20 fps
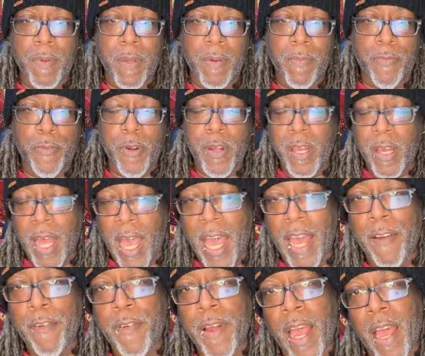For real,
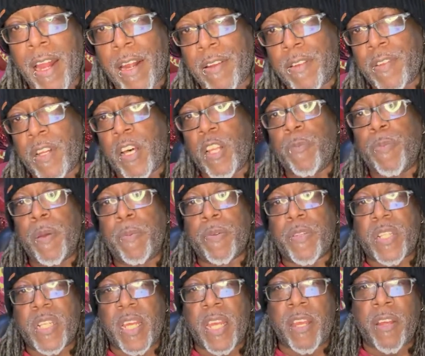how does other people
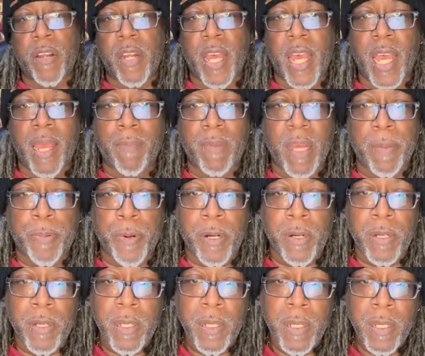say your name,
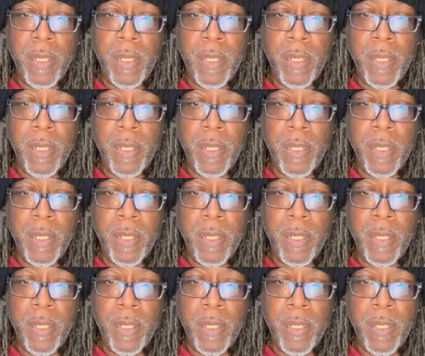Lepon?